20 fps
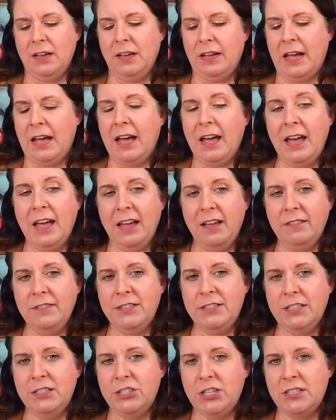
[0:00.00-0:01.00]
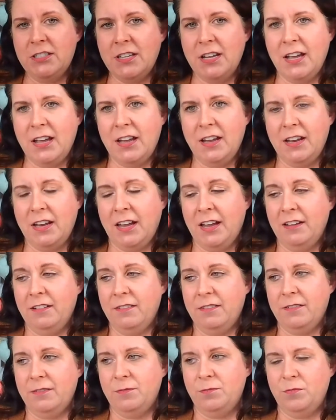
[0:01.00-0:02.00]
I have seen,
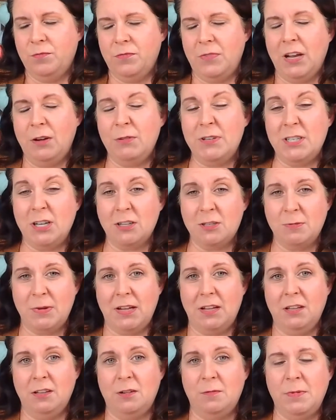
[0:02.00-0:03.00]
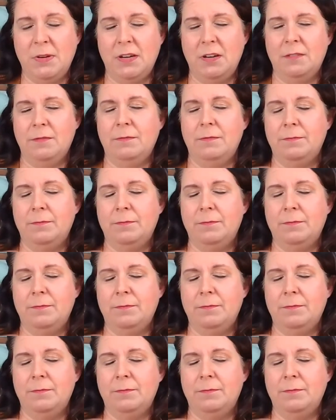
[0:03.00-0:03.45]
Jessica, like we talked about a little bit